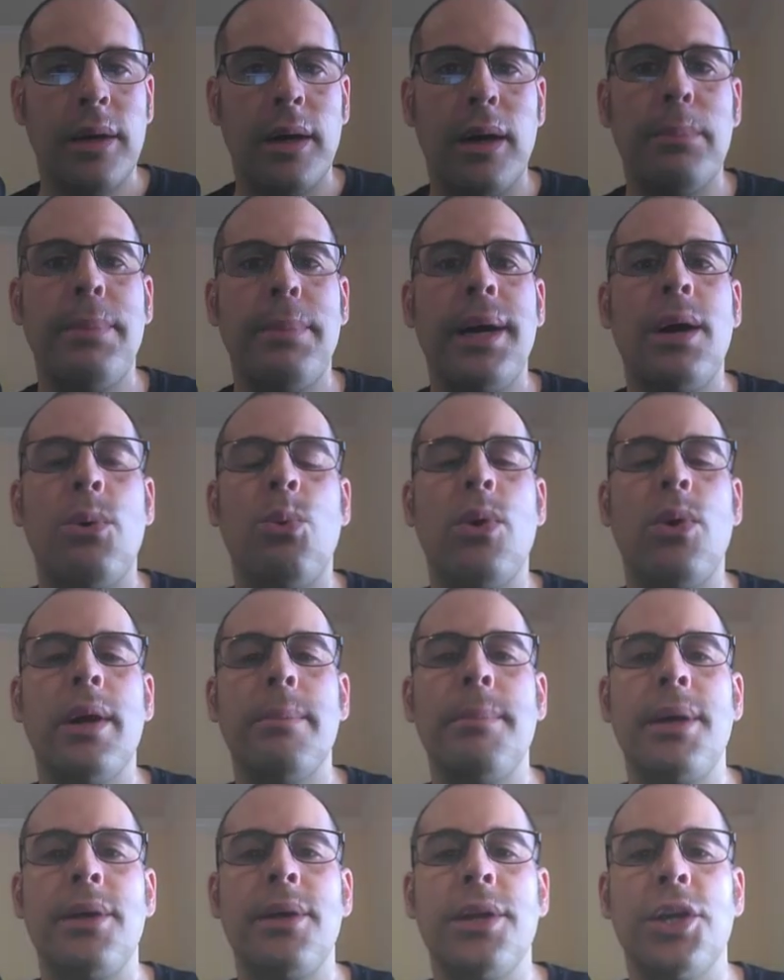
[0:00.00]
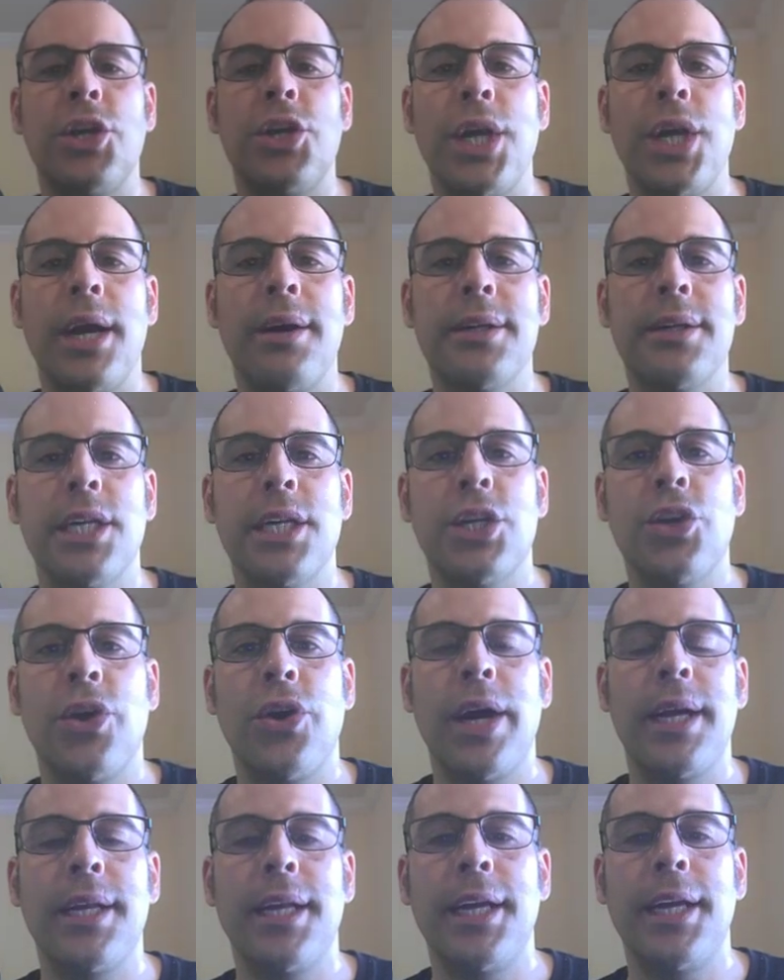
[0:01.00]
About 1 million shares are
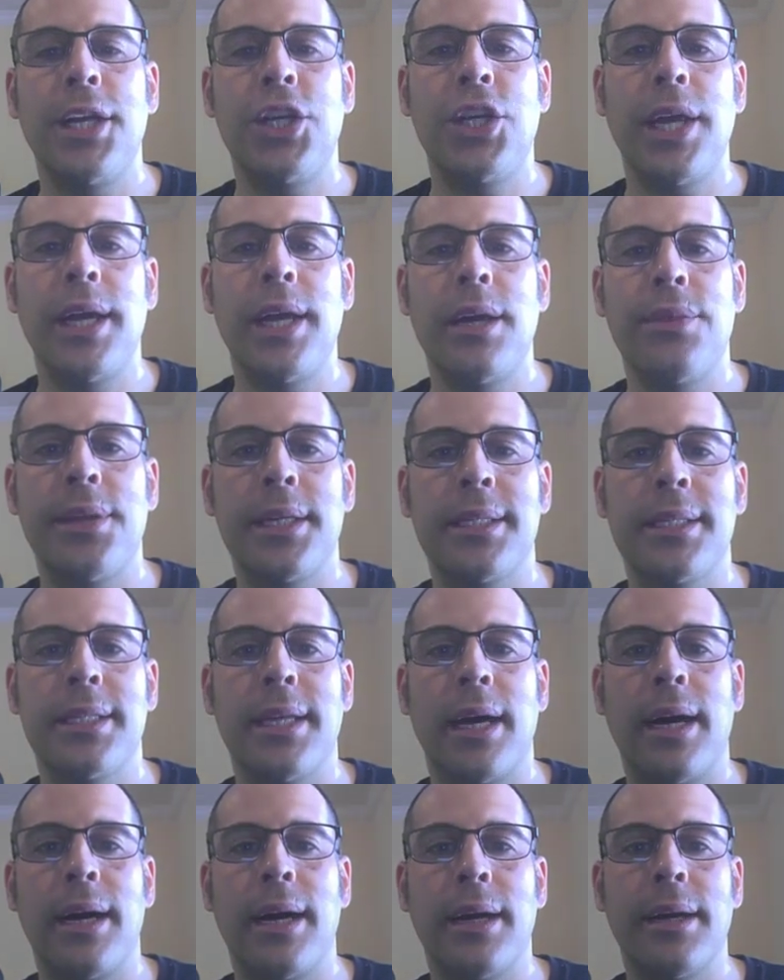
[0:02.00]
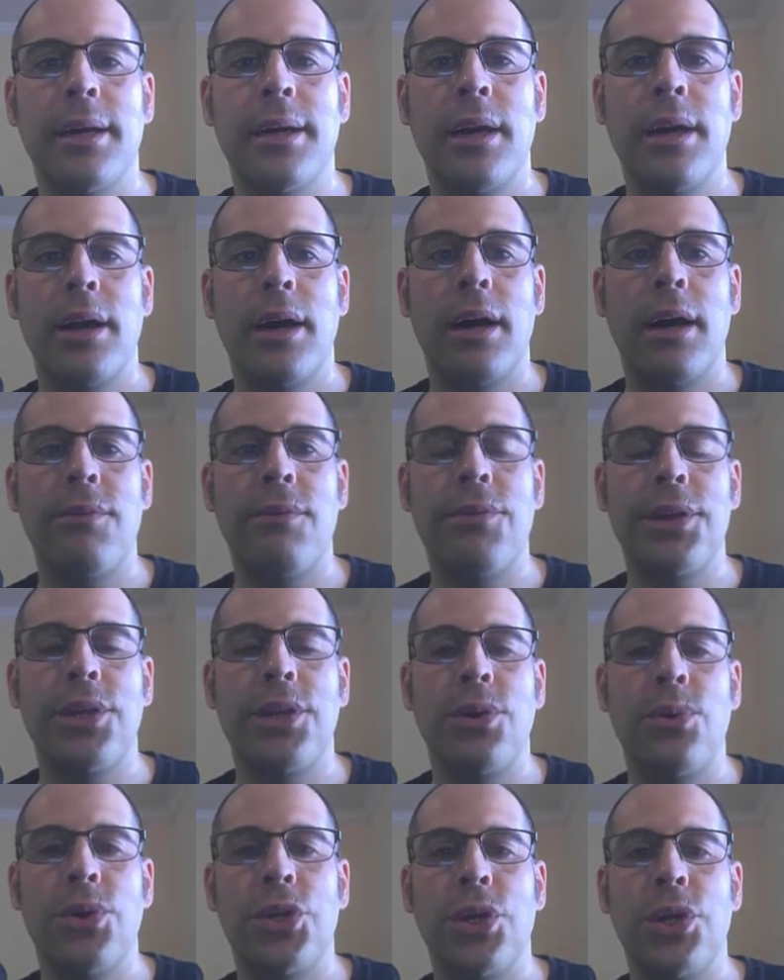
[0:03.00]
traded each day on this stock. Of the
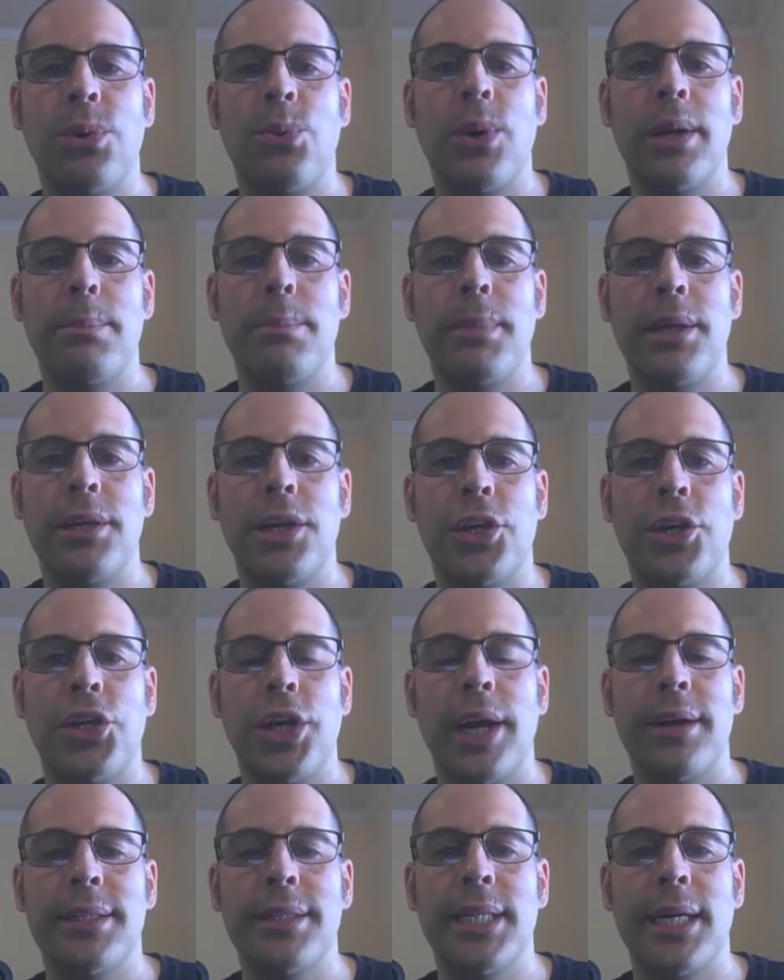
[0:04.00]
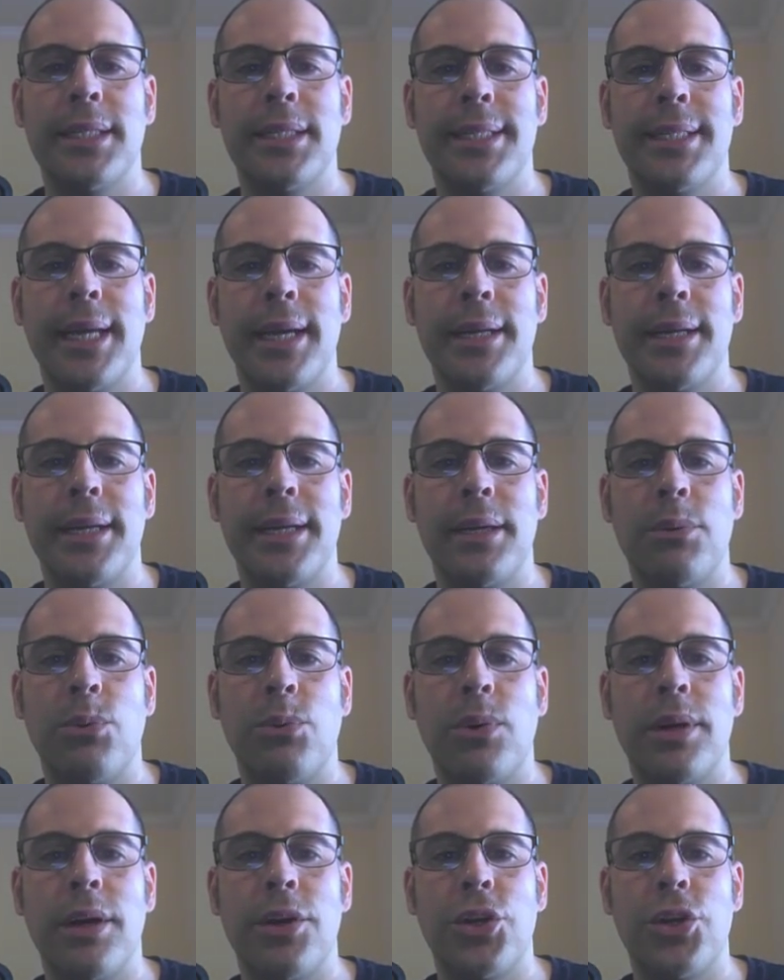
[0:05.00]
201 million shares outstanding,
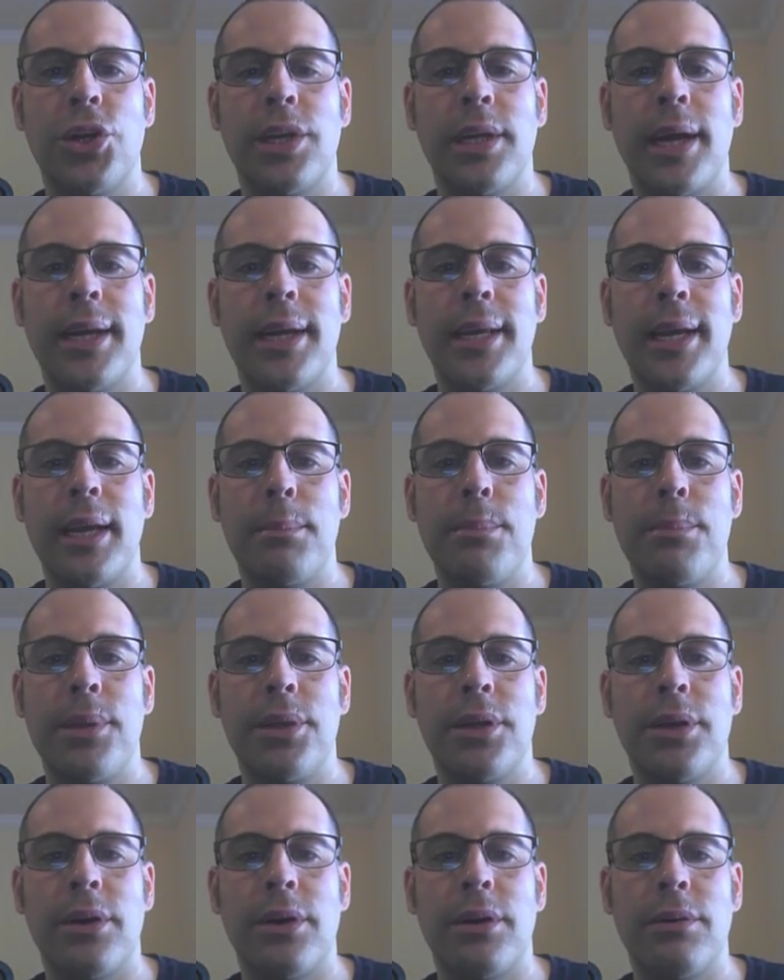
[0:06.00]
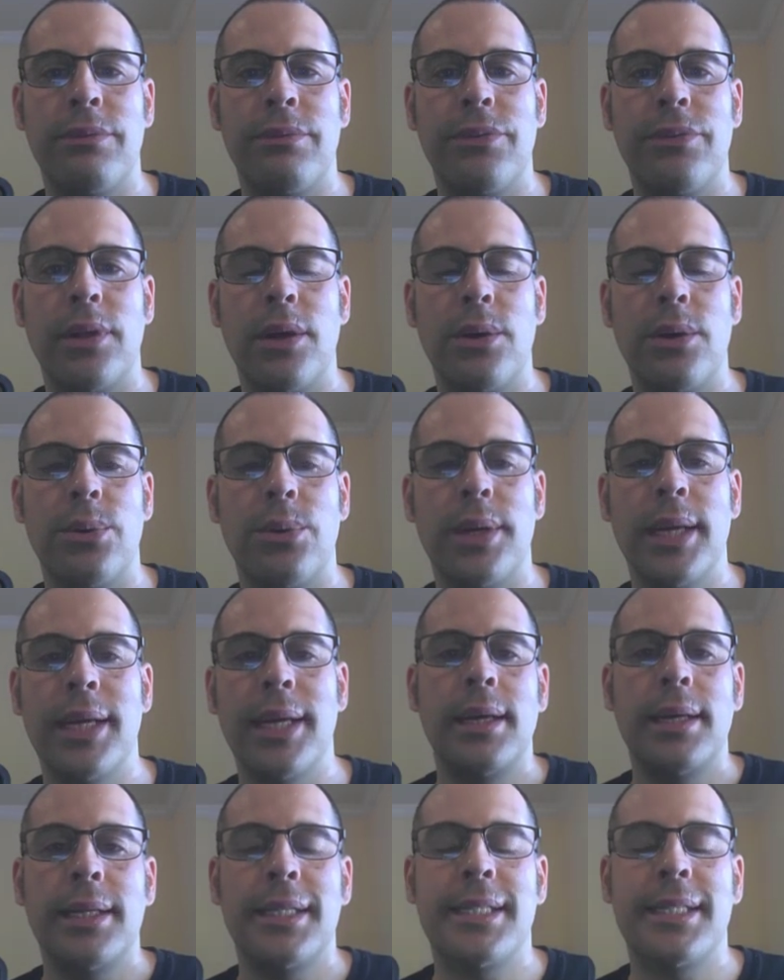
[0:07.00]
198 million are on float.
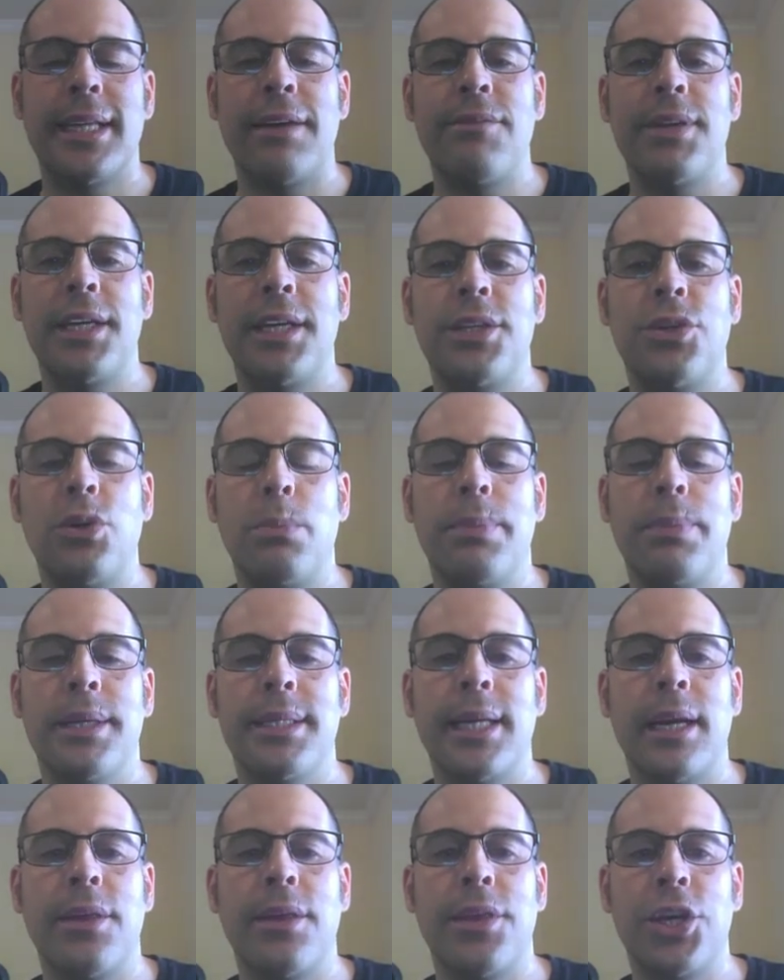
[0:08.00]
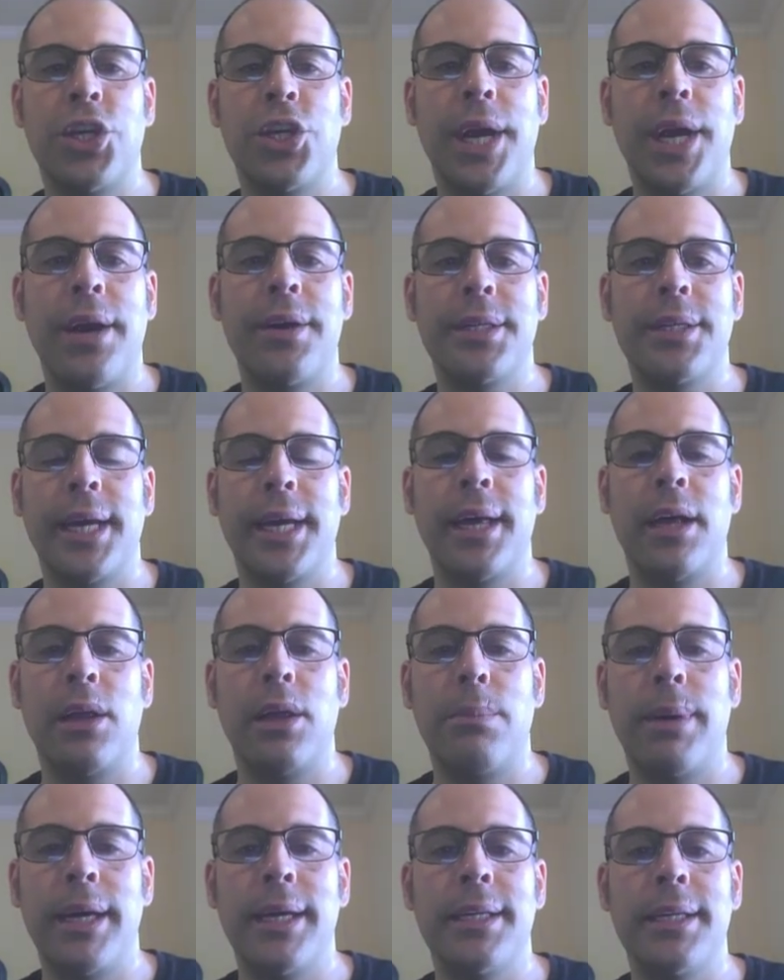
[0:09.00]
72% of the shares are
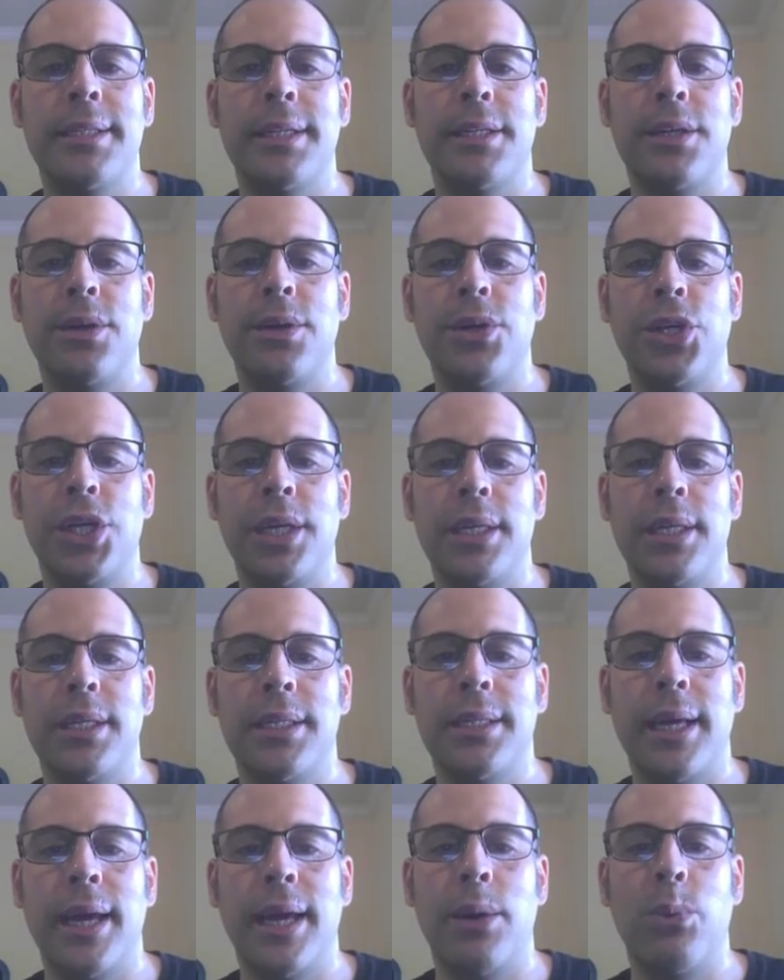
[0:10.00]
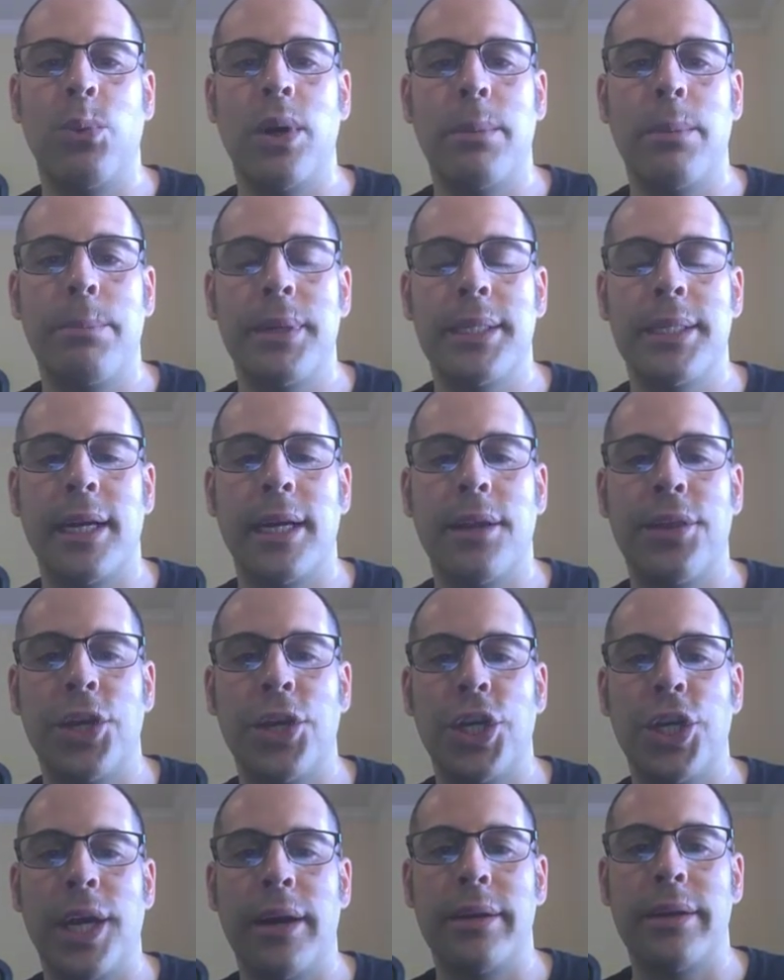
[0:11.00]
held by institutions and 1% of the
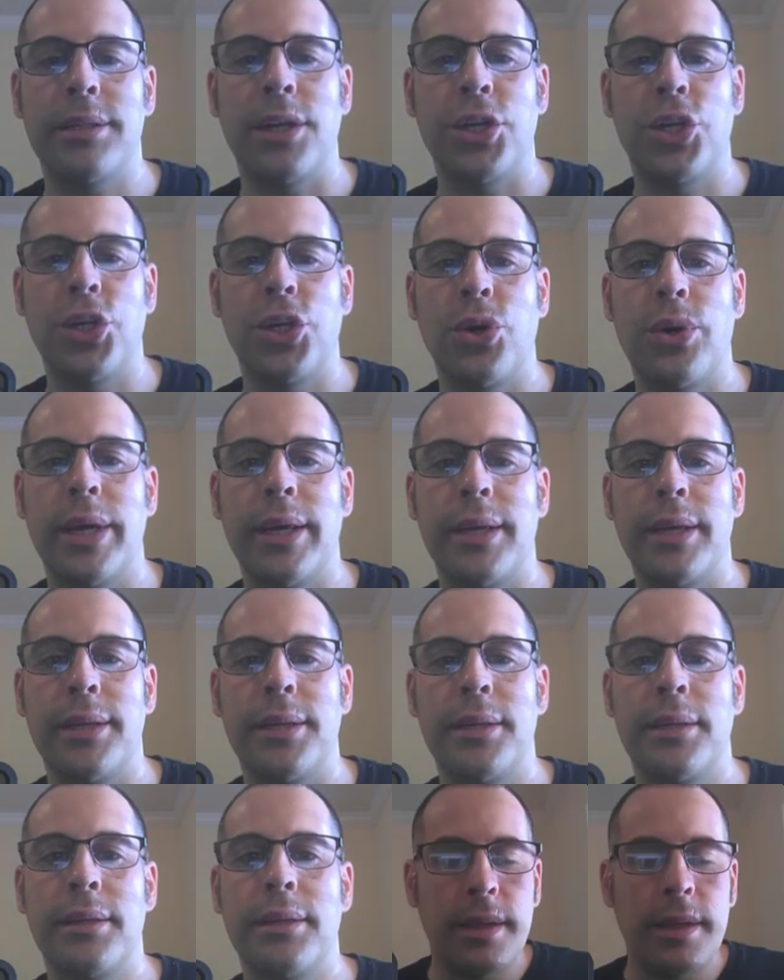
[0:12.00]
shares are shorted.